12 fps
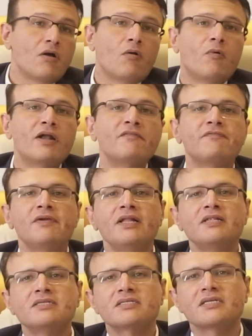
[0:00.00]
one
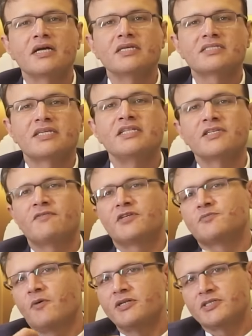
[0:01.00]
feels a sense of
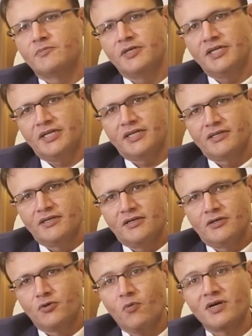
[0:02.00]
responsibility
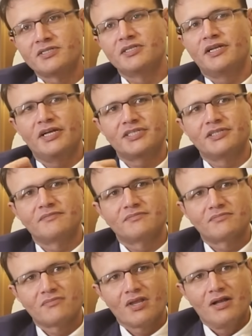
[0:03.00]
towards the nation.
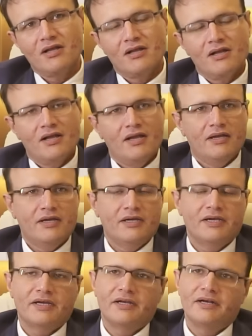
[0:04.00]

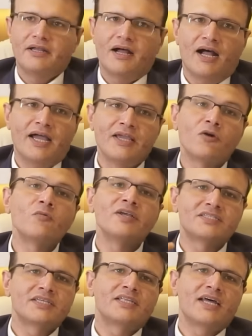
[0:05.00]
And I
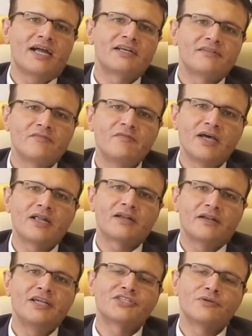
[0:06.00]
always say that we are
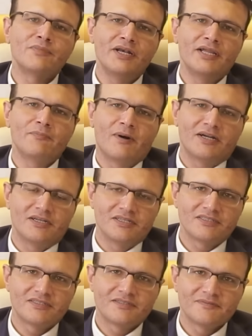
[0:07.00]
nation-building
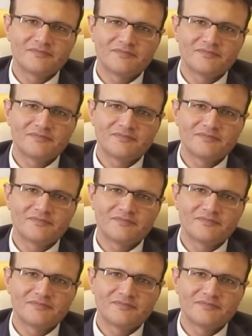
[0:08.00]
partners.